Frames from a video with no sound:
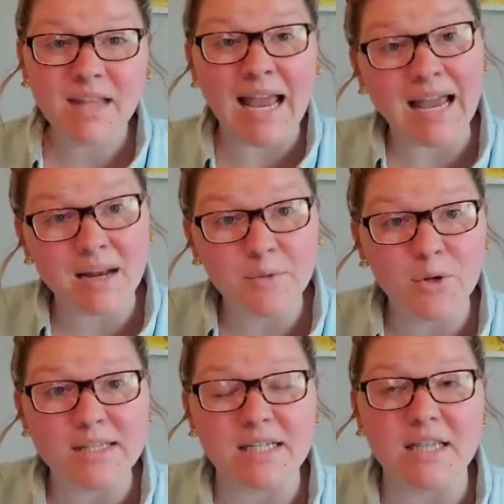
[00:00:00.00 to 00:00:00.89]
and I'm
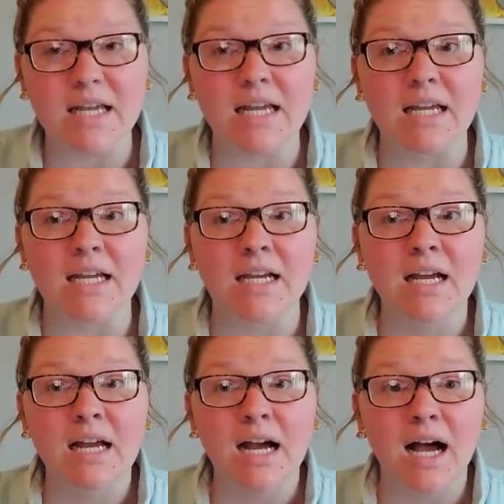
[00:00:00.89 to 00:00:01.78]
going to link
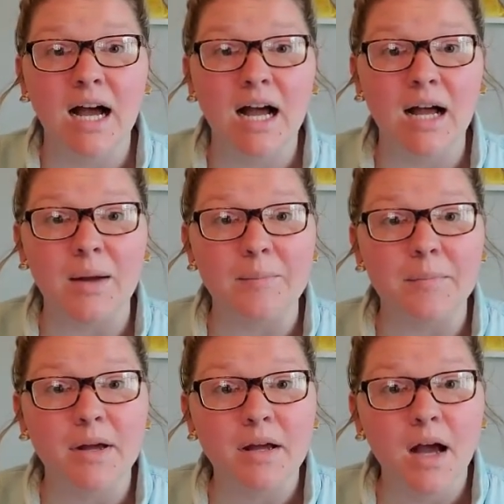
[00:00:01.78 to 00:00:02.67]

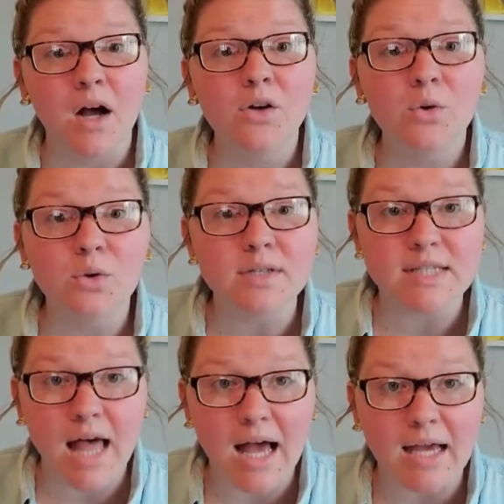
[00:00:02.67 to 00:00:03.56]
a Google
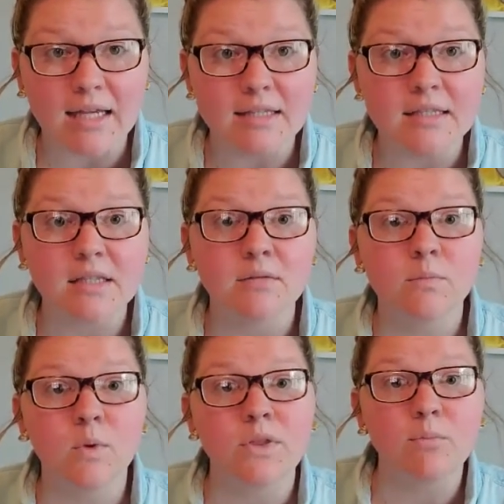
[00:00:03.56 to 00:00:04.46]
Slides
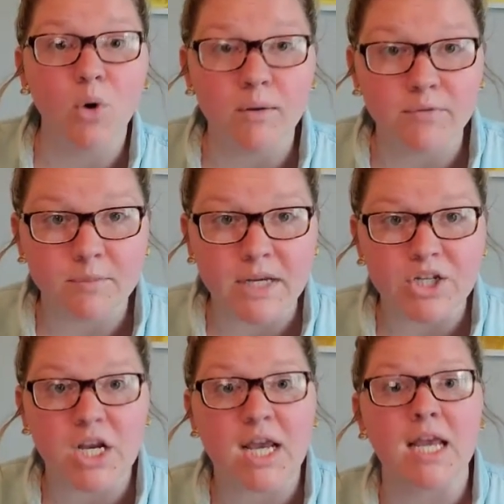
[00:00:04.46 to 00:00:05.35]
with more
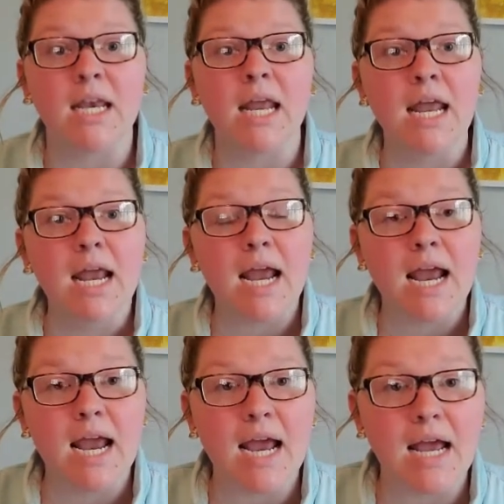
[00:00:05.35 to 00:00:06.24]
information
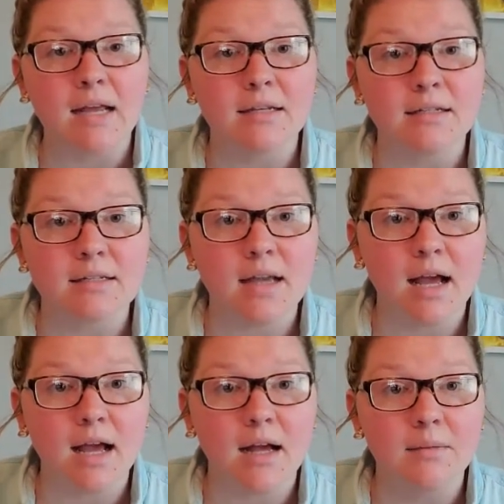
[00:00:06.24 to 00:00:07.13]
and
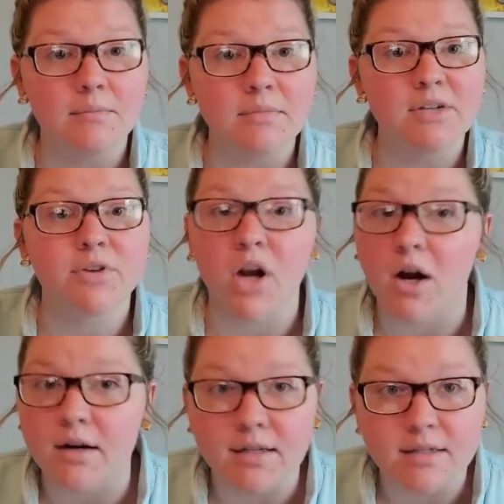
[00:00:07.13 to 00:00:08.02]
different
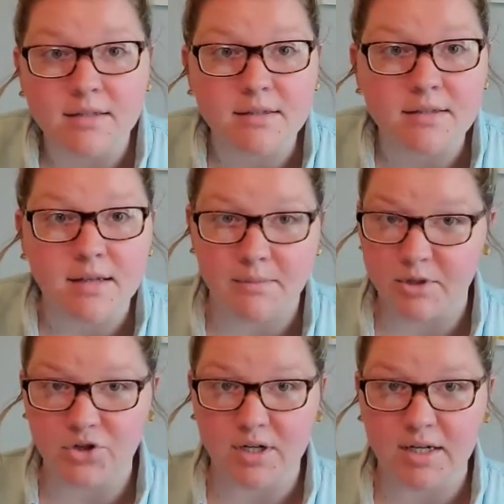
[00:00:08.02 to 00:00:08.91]
artists,
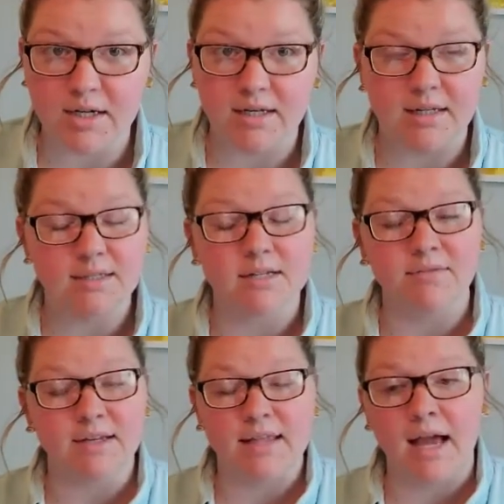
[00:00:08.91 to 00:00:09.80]
imagery, and stuff
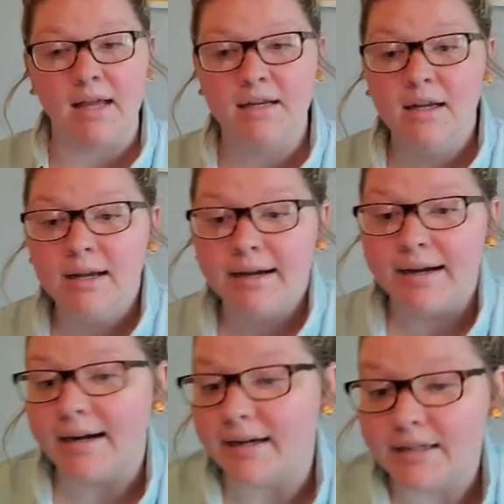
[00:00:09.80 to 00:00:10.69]
like that.
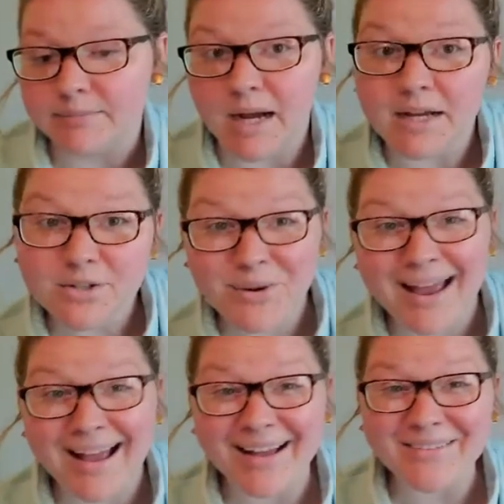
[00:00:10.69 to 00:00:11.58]
I do
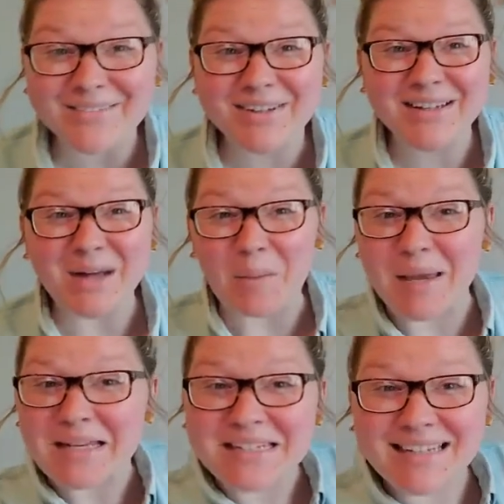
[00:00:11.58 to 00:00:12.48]
have a
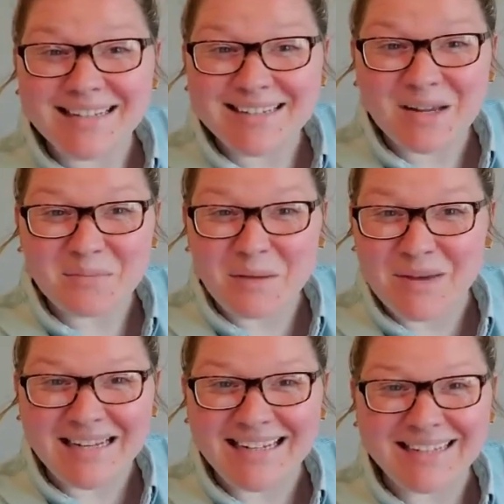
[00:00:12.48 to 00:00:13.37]
painting done by
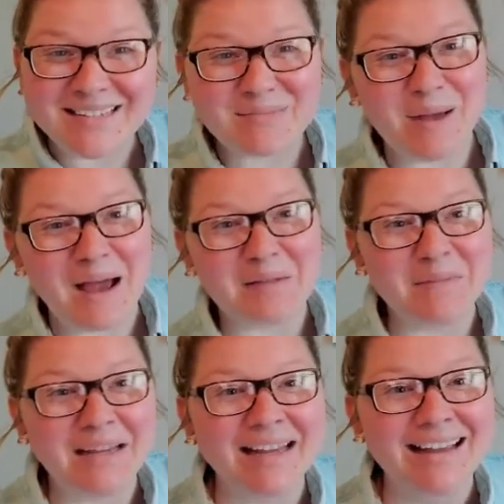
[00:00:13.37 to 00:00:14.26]
my niece behind
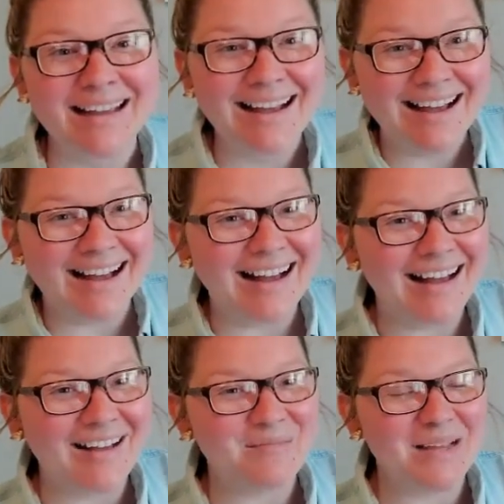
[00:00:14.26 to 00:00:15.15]
me.
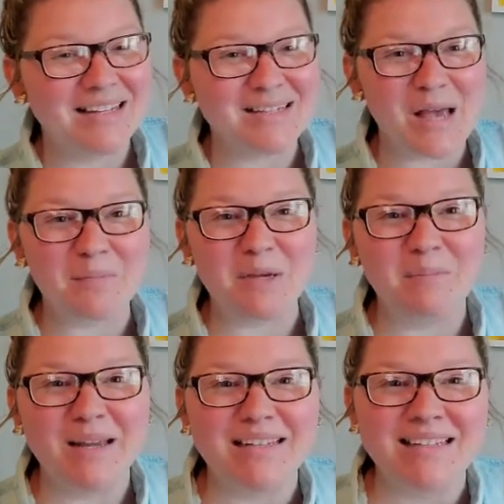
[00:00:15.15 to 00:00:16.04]
My niece Emmy
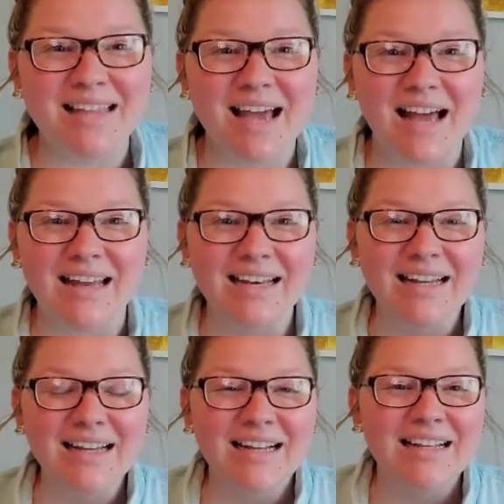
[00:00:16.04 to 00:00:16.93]
painted that.
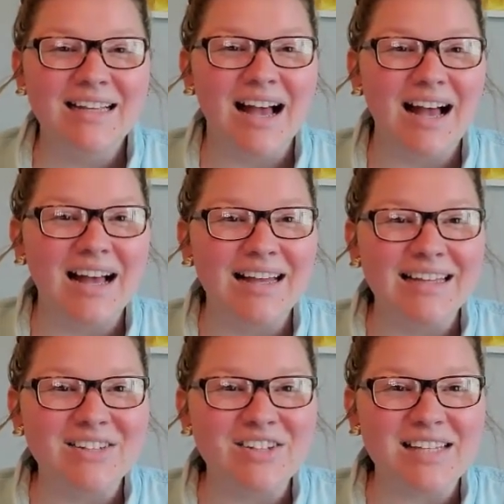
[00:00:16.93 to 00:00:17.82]

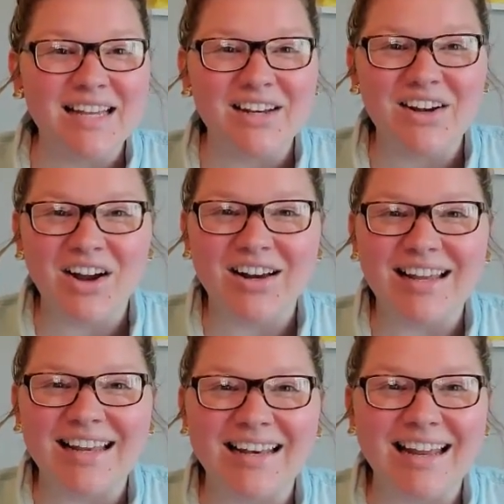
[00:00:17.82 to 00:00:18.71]
She's in
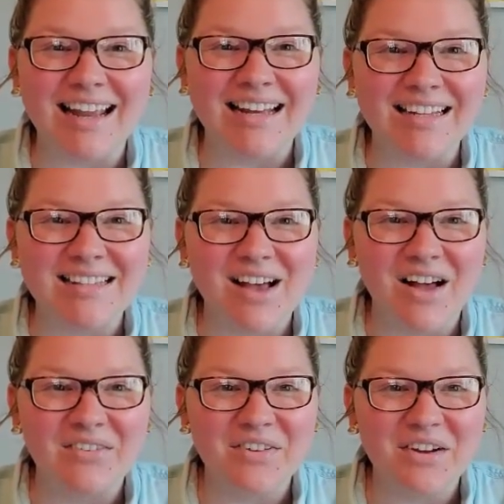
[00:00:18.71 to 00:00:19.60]
kindergarten, and it's
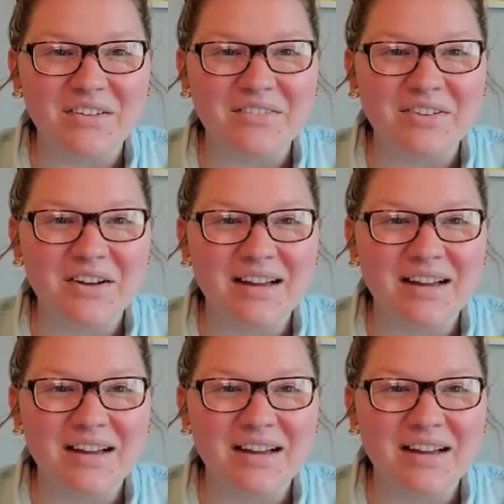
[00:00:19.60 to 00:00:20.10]
off of